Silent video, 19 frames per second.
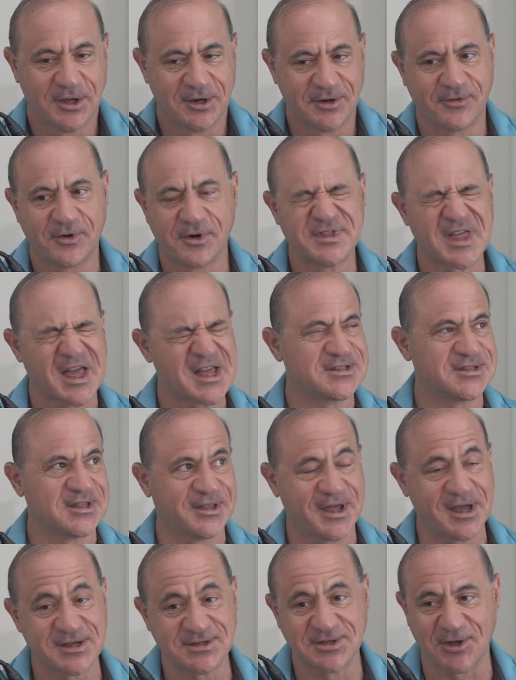And of course, that's the
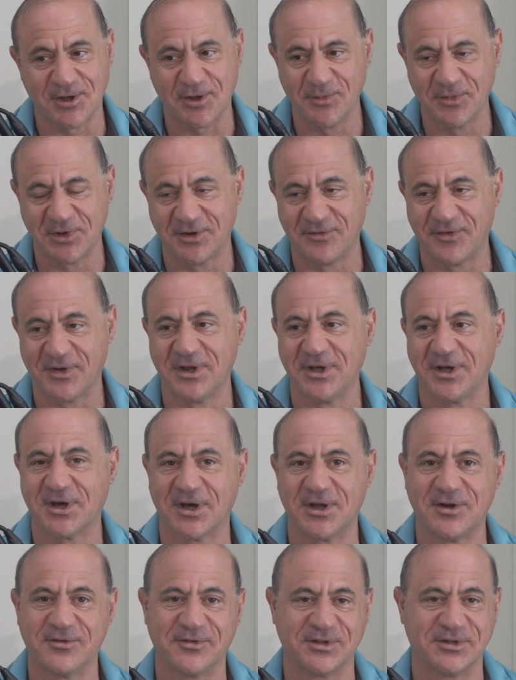last element of any
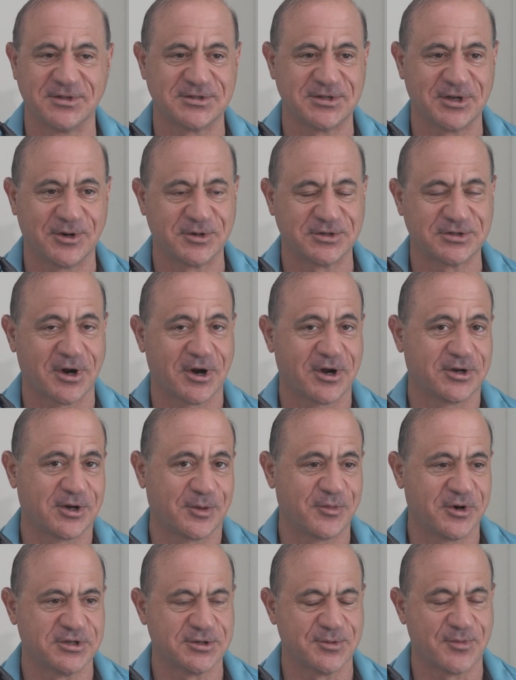kind of a distinguished
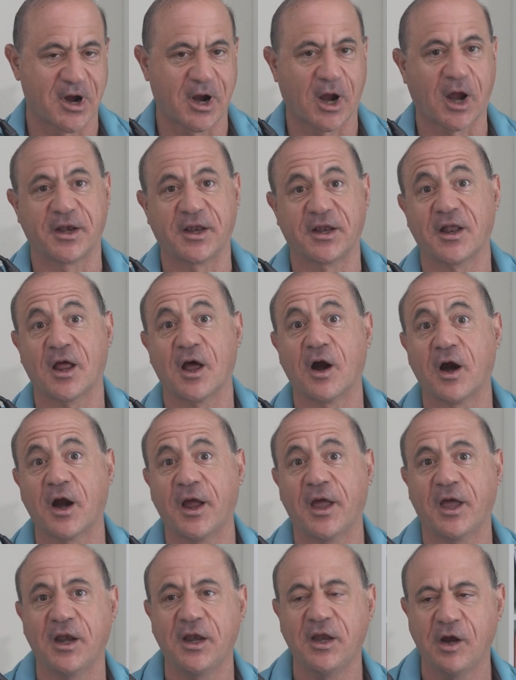architect, principal architect, or
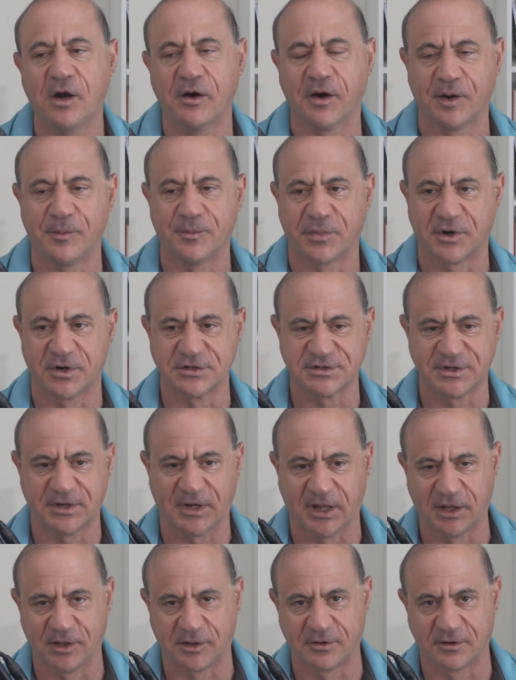any great
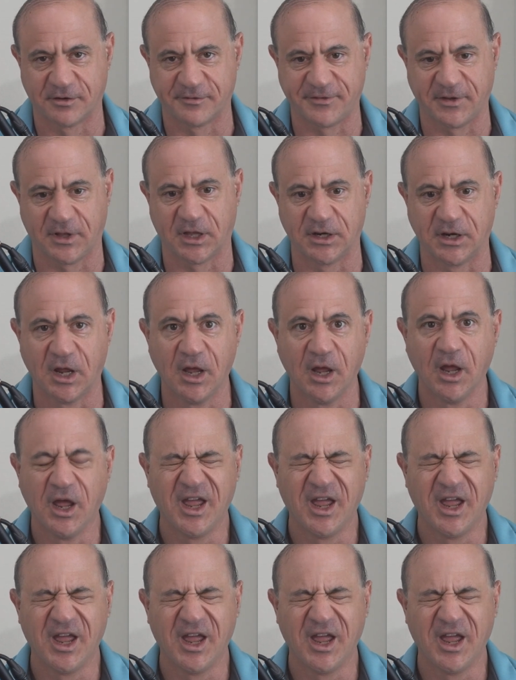person in their field,